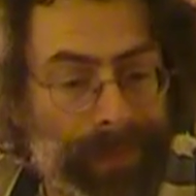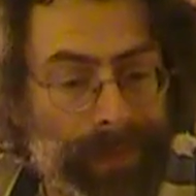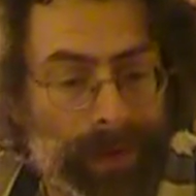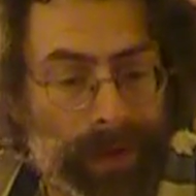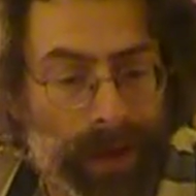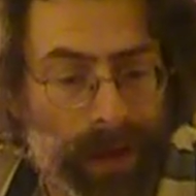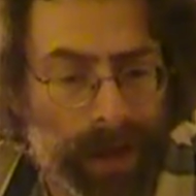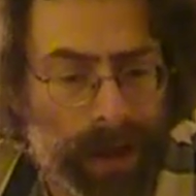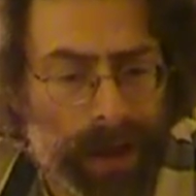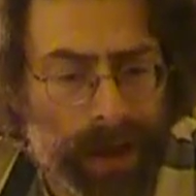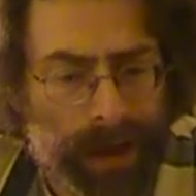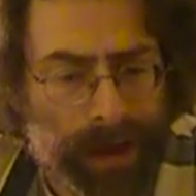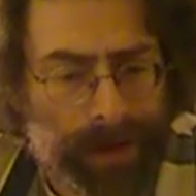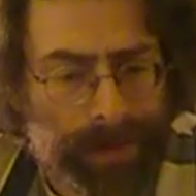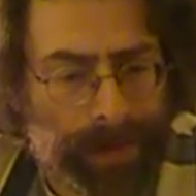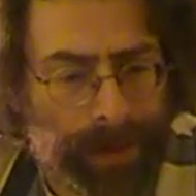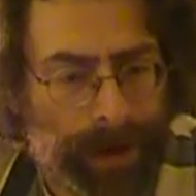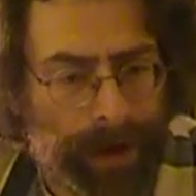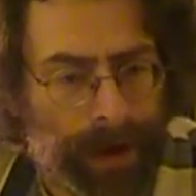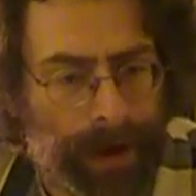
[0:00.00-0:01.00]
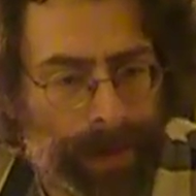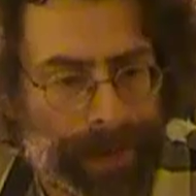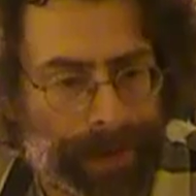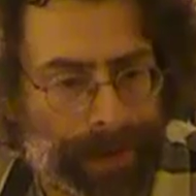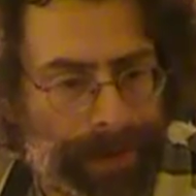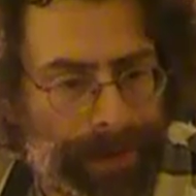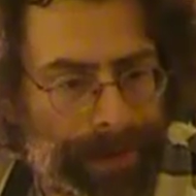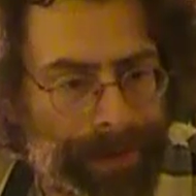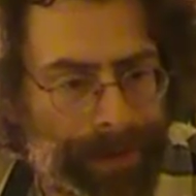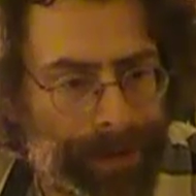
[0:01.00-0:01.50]
Each player has
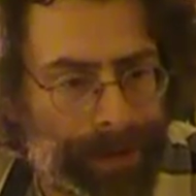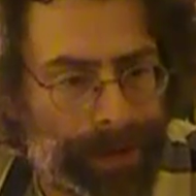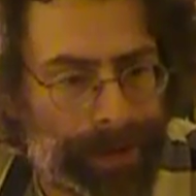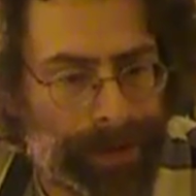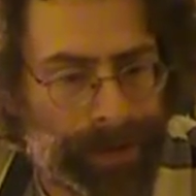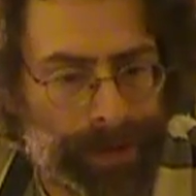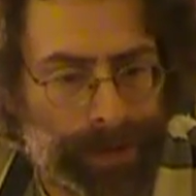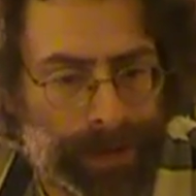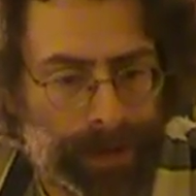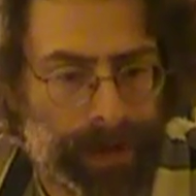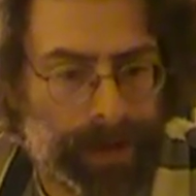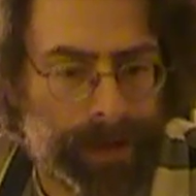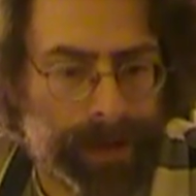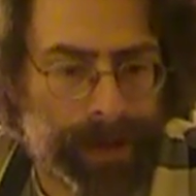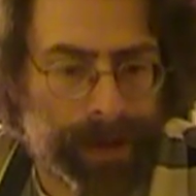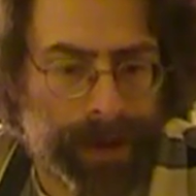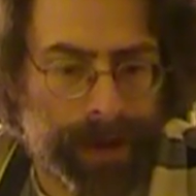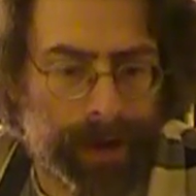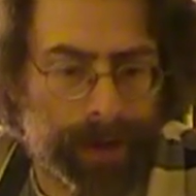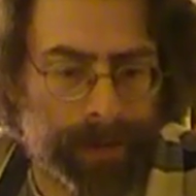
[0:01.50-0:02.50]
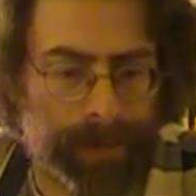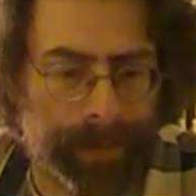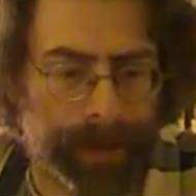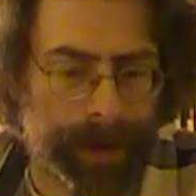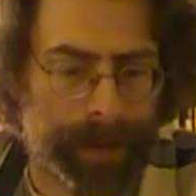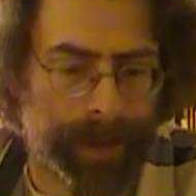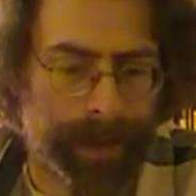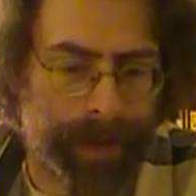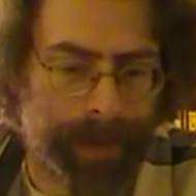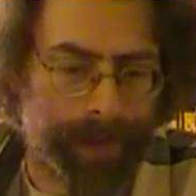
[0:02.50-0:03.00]
their own little counter
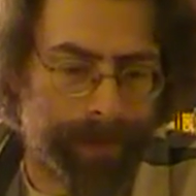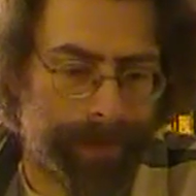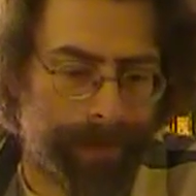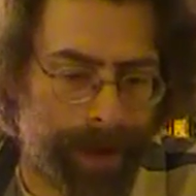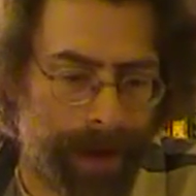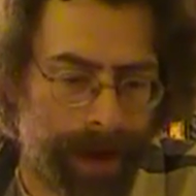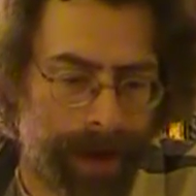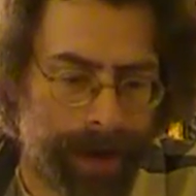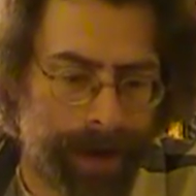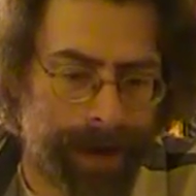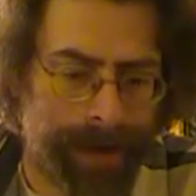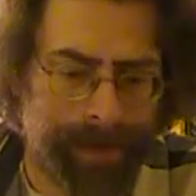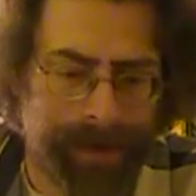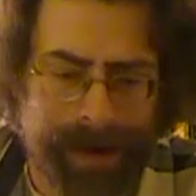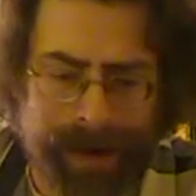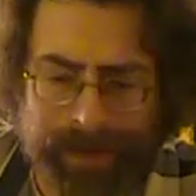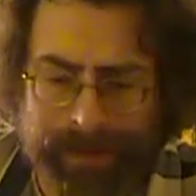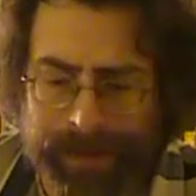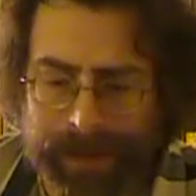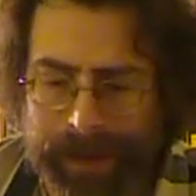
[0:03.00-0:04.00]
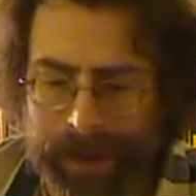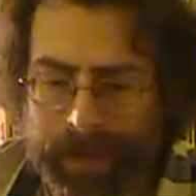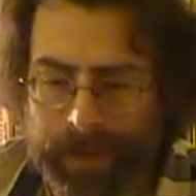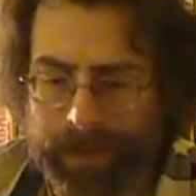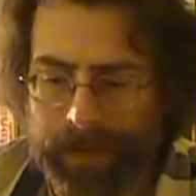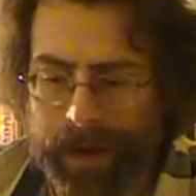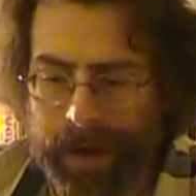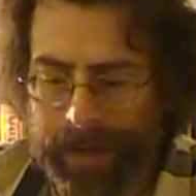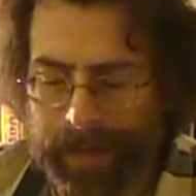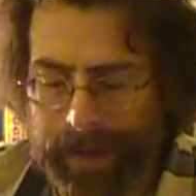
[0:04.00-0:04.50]
mix, that's fine. Everything's
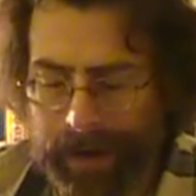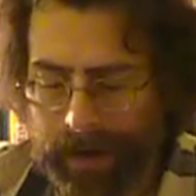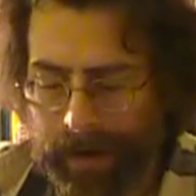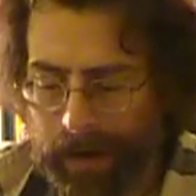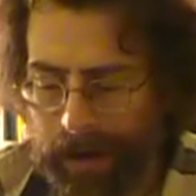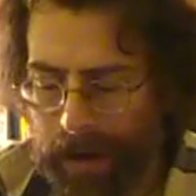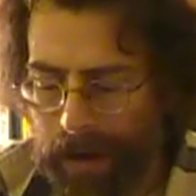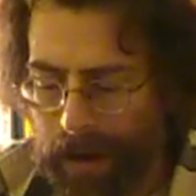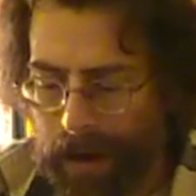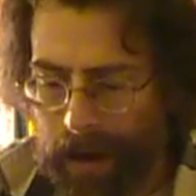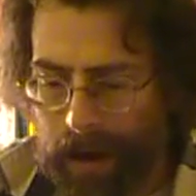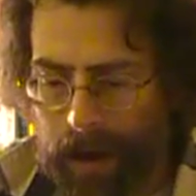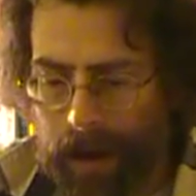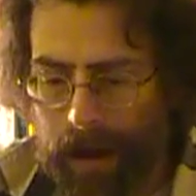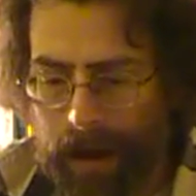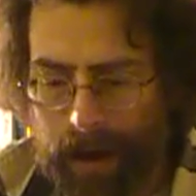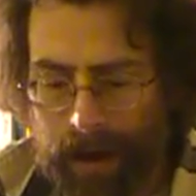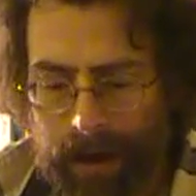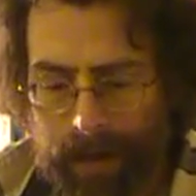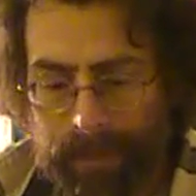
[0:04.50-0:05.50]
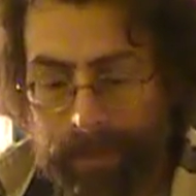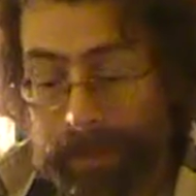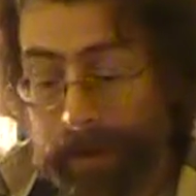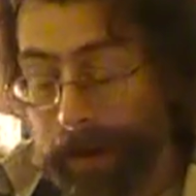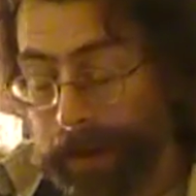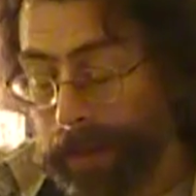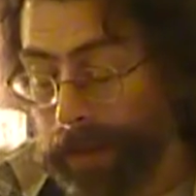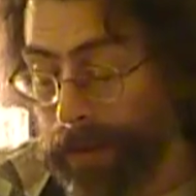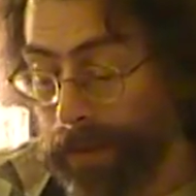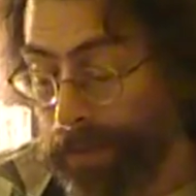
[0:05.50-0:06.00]
fine there. Uh, but the